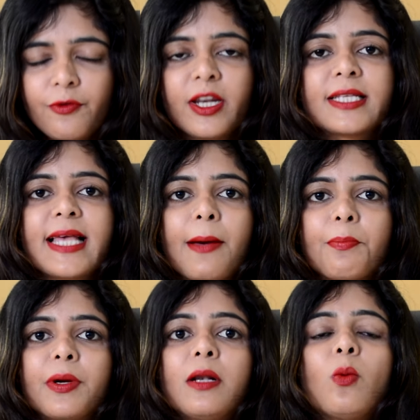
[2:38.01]
For
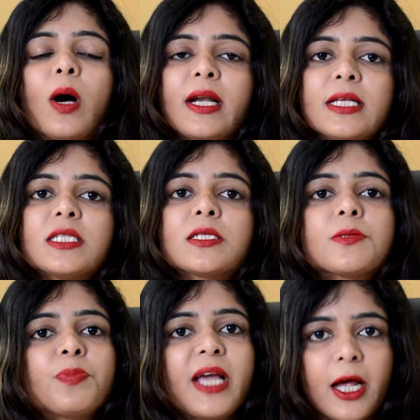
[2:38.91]
example, one
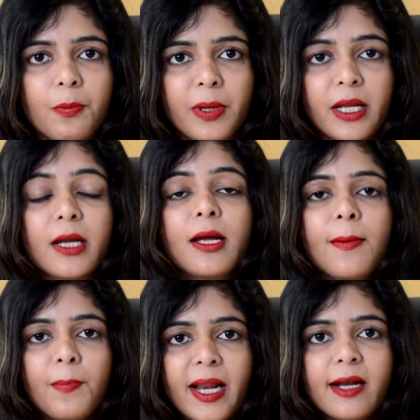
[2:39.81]
is P R P,
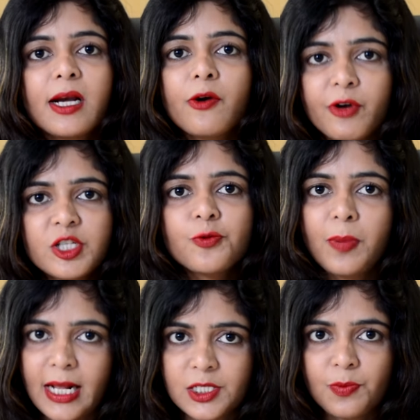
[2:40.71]
platelet rich
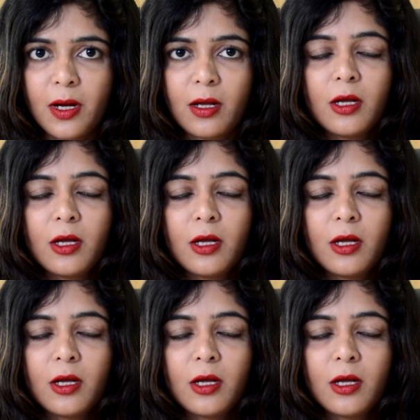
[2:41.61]
plasma.